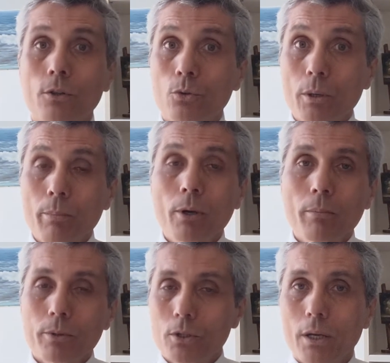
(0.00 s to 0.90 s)
the
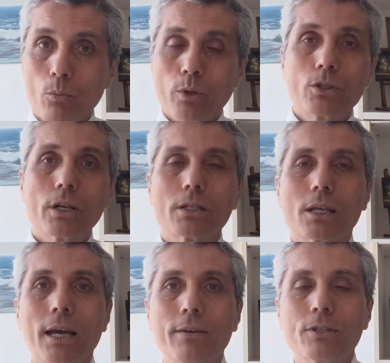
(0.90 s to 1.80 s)
purpose that we just
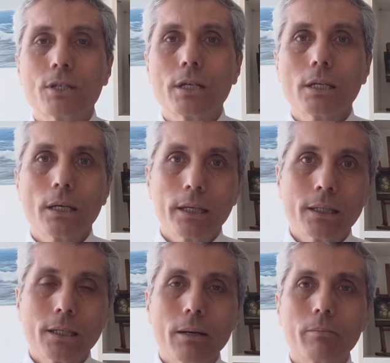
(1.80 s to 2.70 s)
have seen in
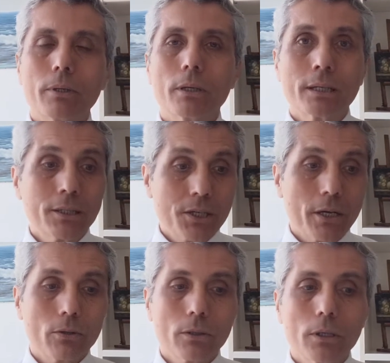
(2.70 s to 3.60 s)
the
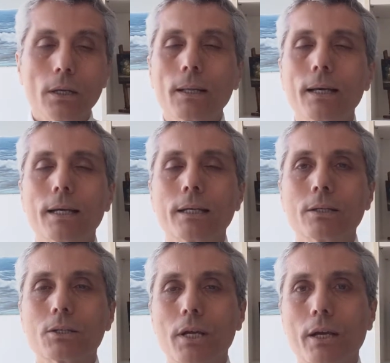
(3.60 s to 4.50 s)

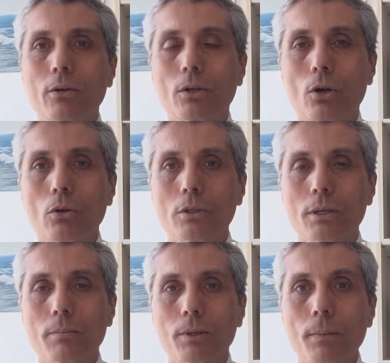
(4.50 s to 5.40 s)
second
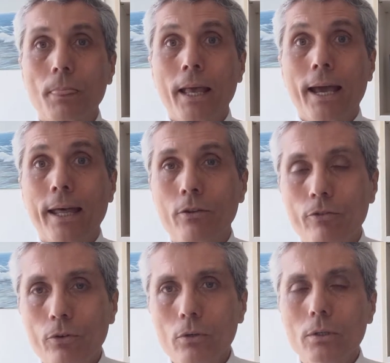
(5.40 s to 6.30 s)
concept. And the
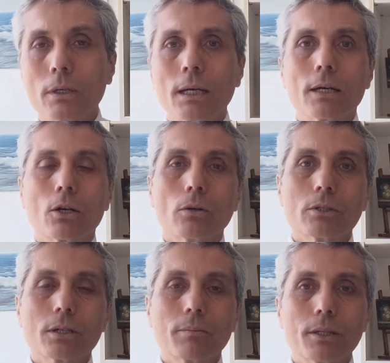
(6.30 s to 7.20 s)
fourth
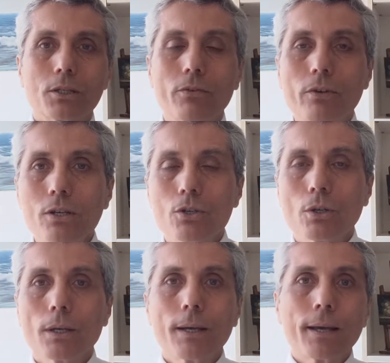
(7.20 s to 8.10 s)
concept is the vision,
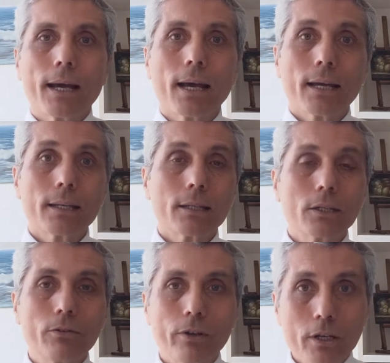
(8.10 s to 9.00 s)
and the
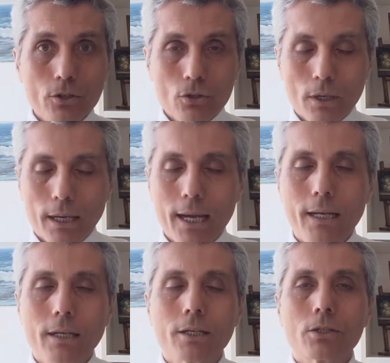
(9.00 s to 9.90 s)
definition again
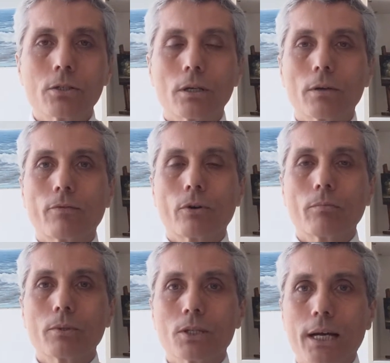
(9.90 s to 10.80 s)
is
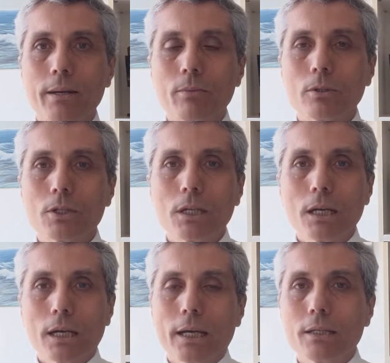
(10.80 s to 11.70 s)
from Simon
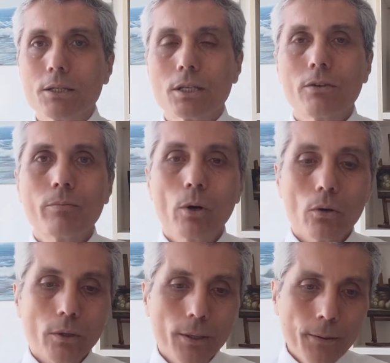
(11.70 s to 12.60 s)
Sinek and Steve Braun.